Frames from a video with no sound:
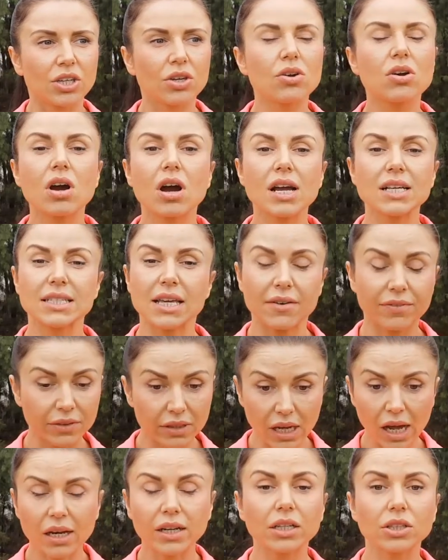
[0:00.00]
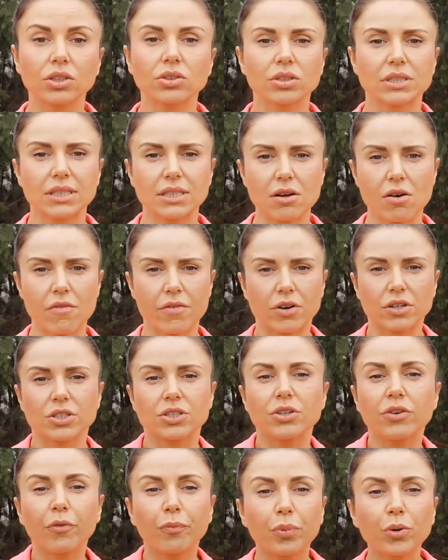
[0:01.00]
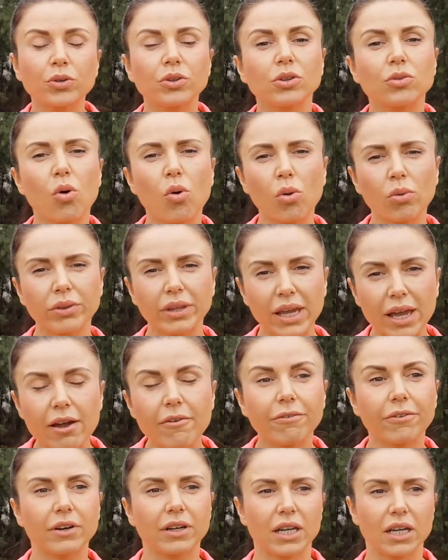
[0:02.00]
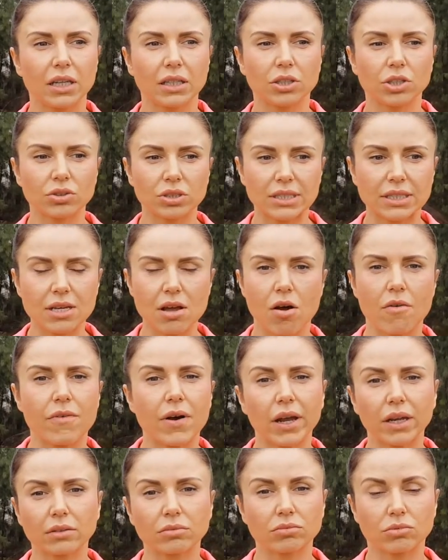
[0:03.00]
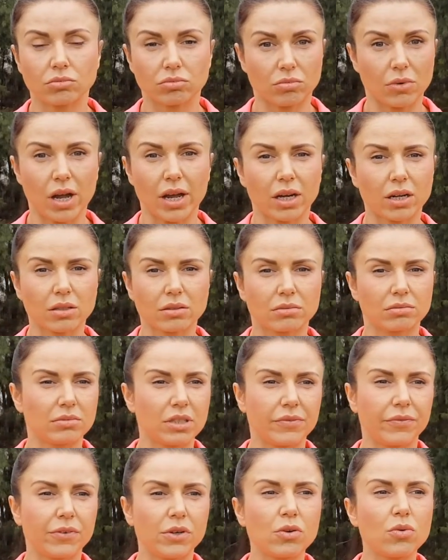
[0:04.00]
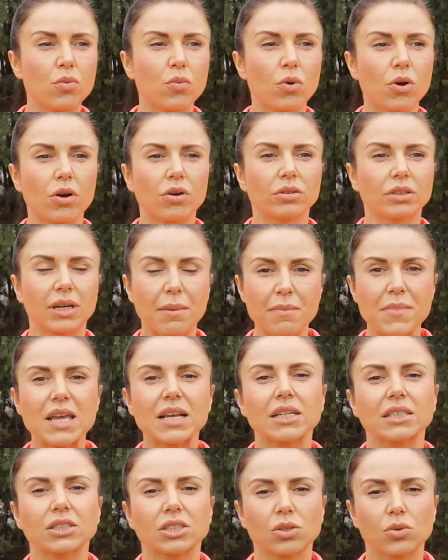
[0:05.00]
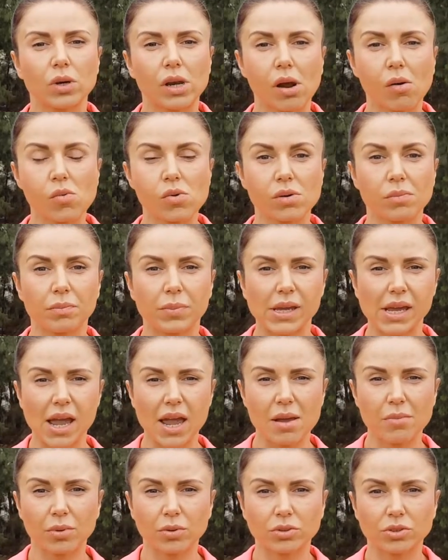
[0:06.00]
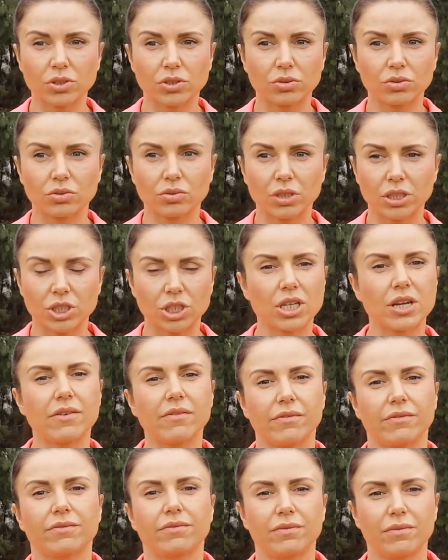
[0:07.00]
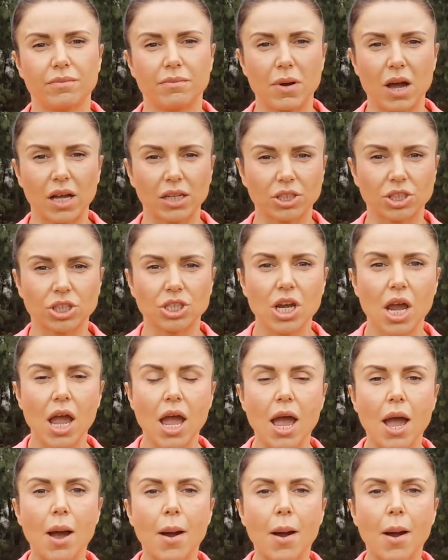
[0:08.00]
you guys have done it yourself because you've put all the effort in yourself. If you weren't committed to it, I wouldn't be able to achieve much.